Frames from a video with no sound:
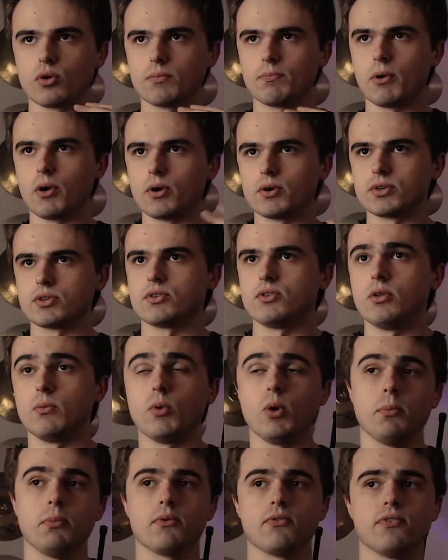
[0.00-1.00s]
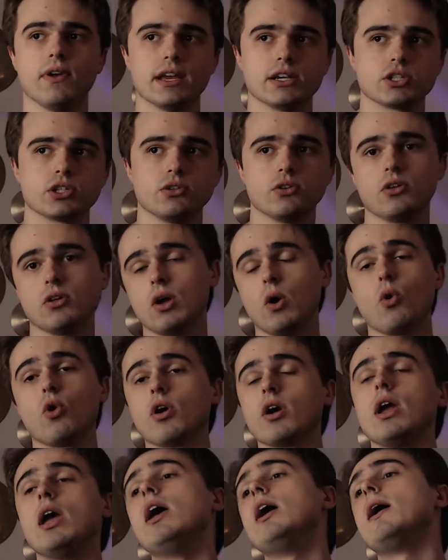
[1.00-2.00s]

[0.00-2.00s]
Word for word: personal, more professional, or